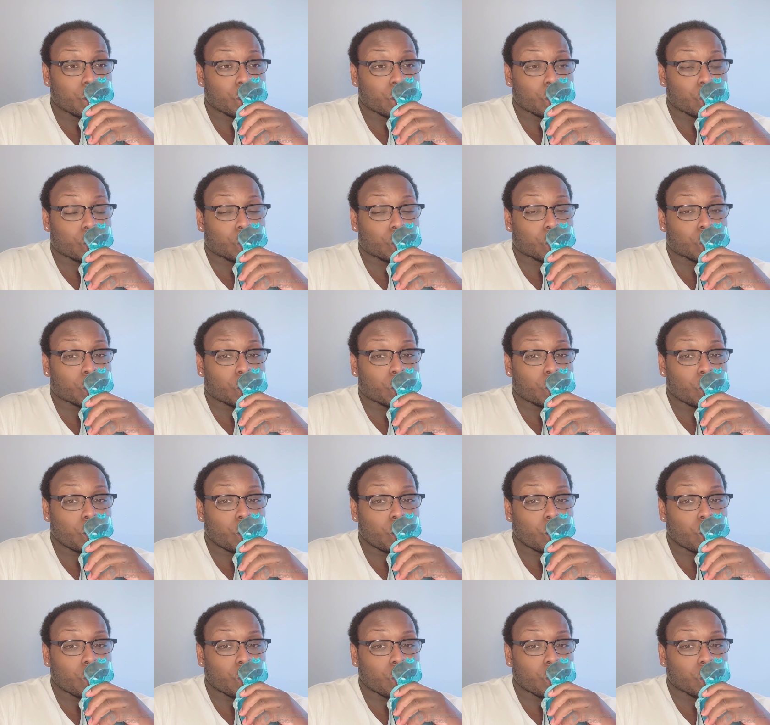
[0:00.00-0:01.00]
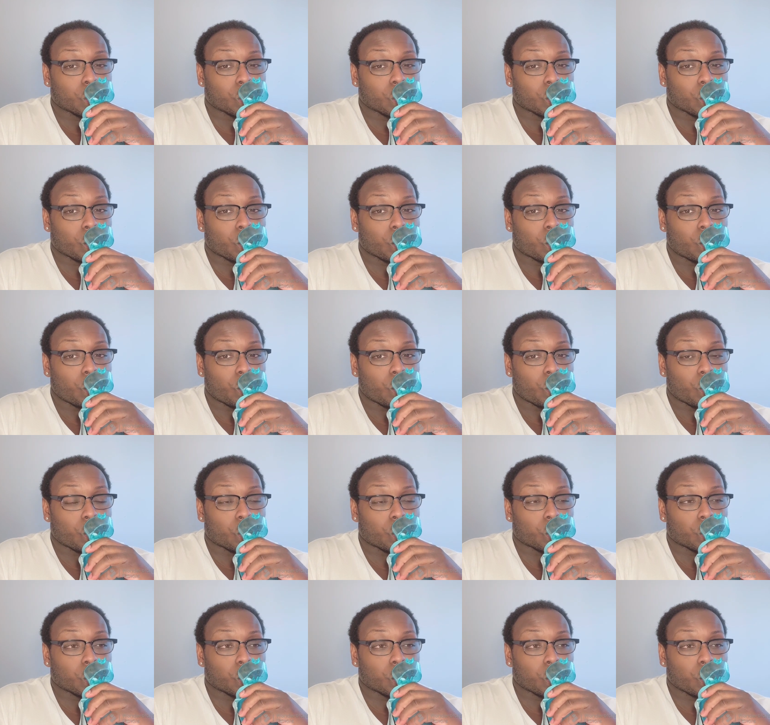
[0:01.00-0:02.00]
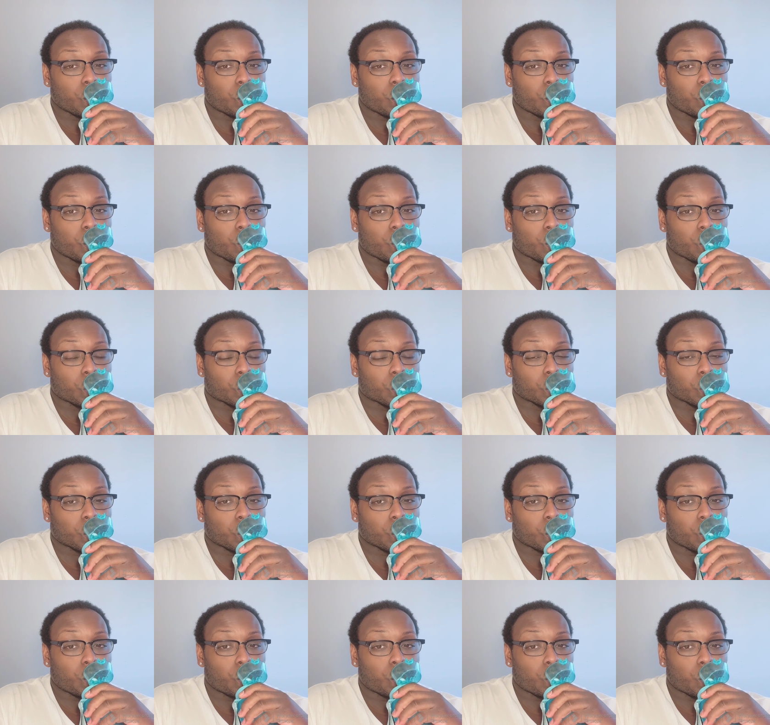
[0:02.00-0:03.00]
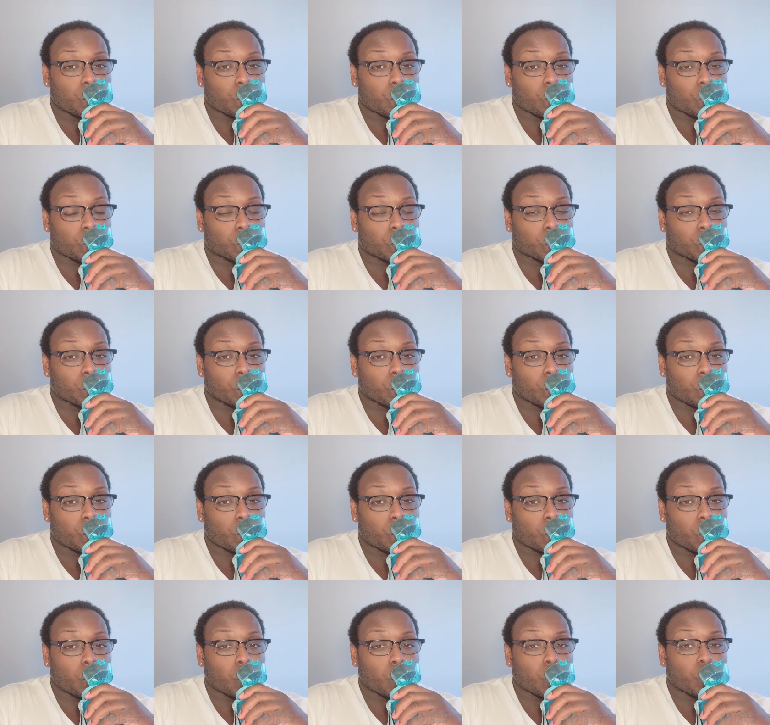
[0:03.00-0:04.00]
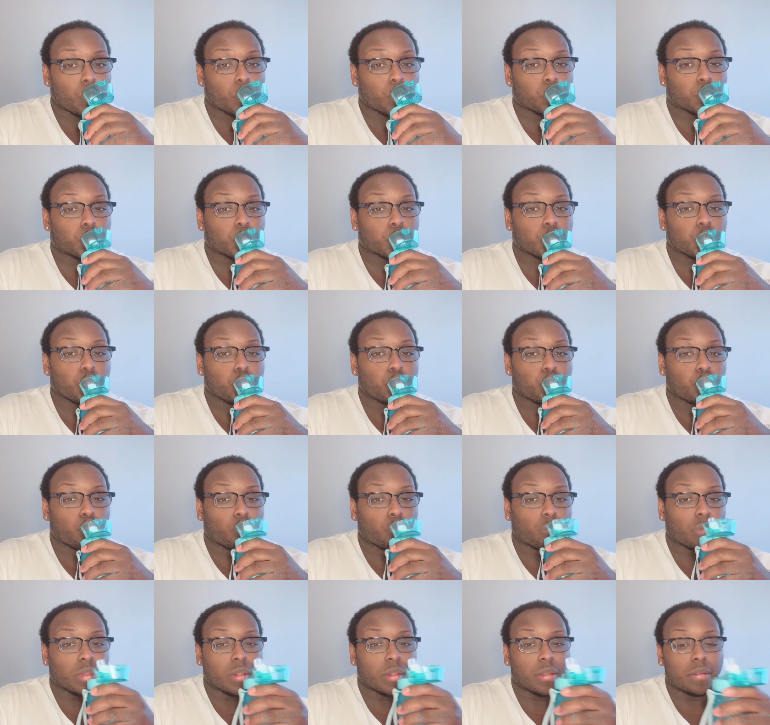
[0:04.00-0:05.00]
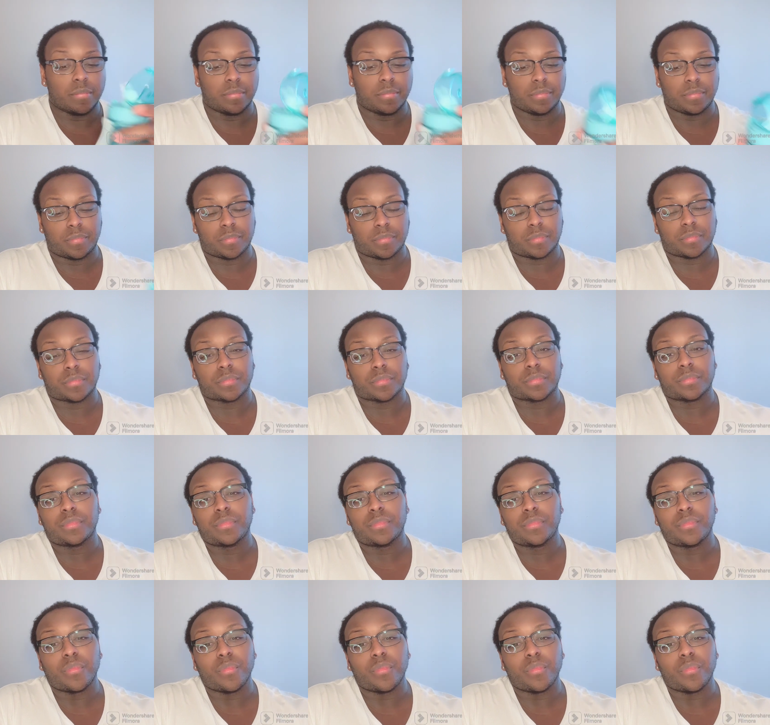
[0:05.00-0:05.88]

Nothing is said.